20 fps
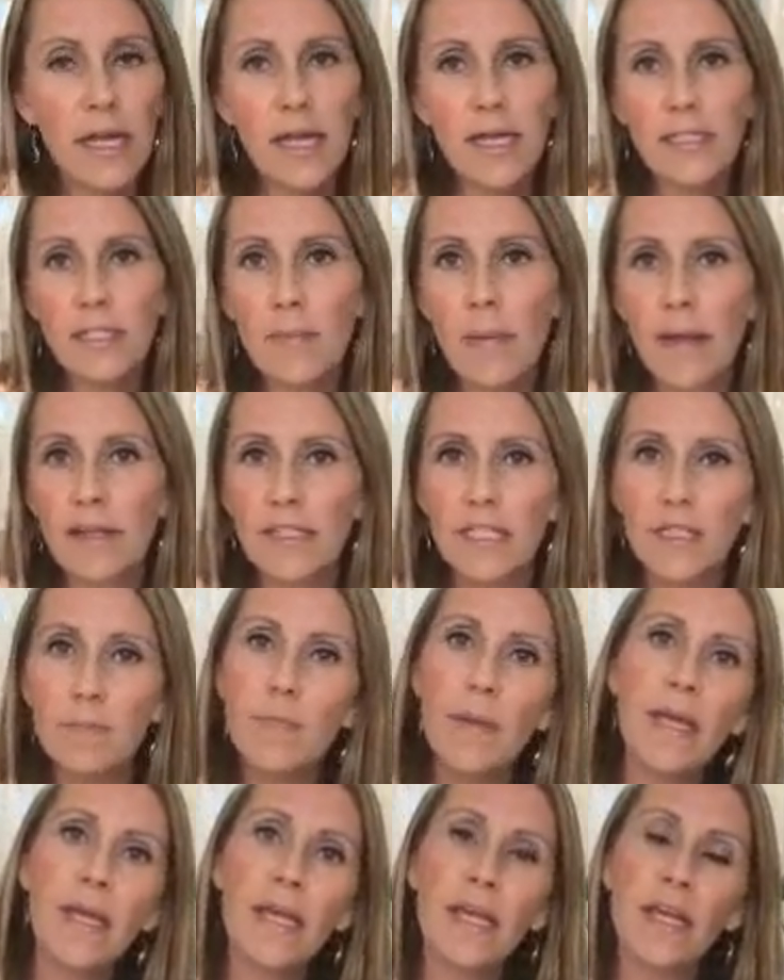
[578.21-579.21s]
It's about
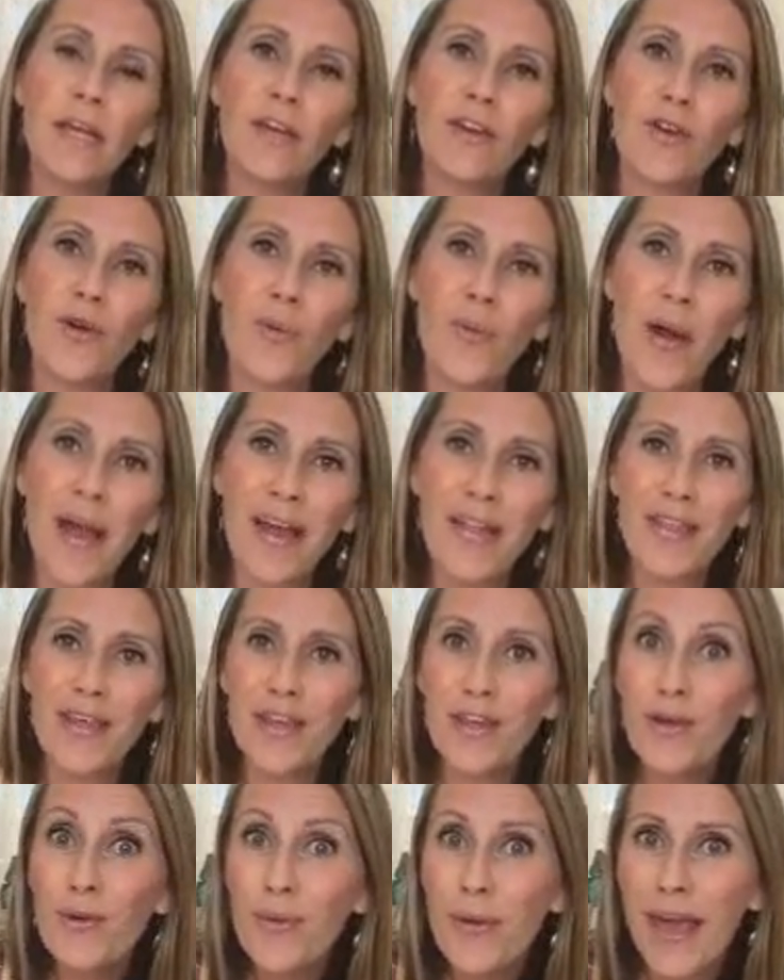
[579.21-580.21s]
speaking in a way
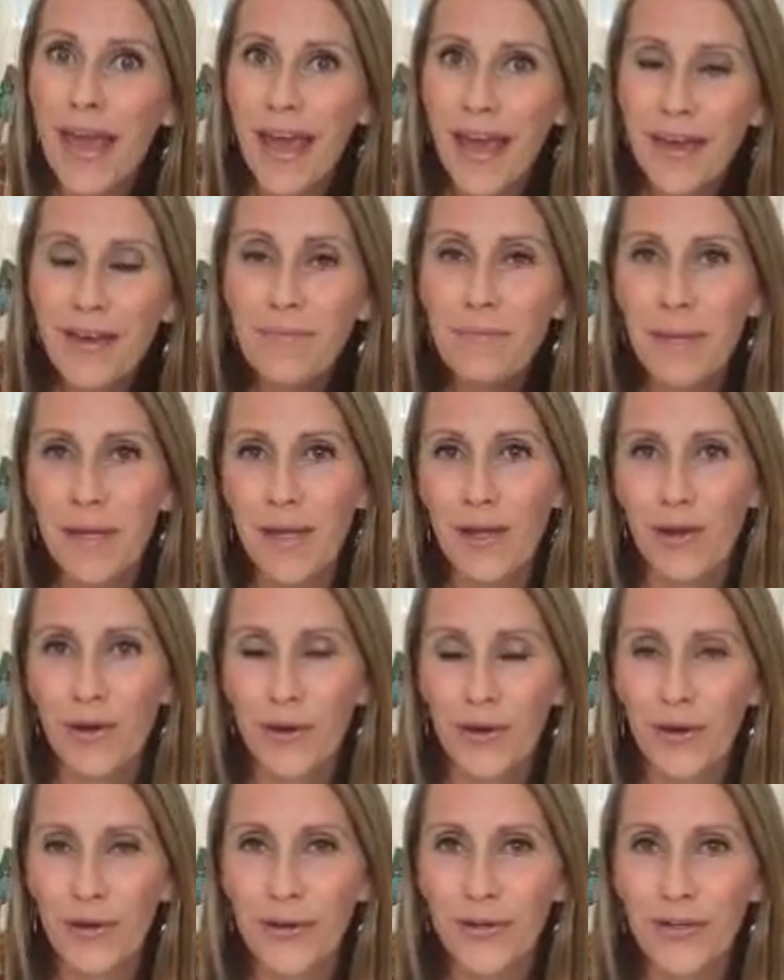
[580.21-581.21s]
that you can be
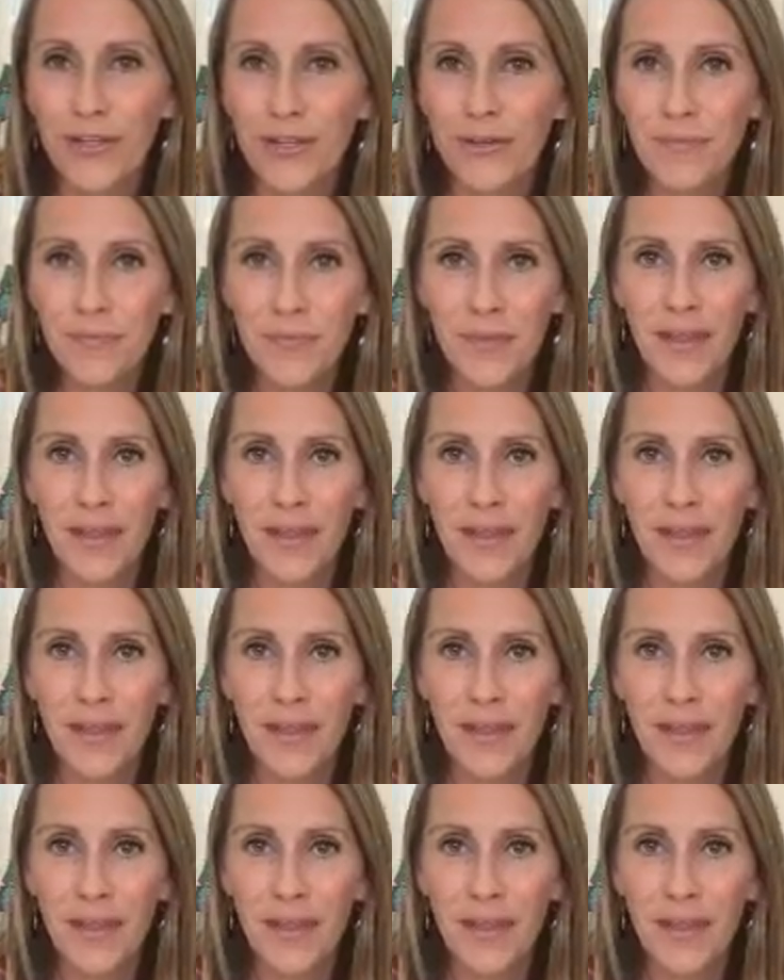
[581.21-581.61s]
heard.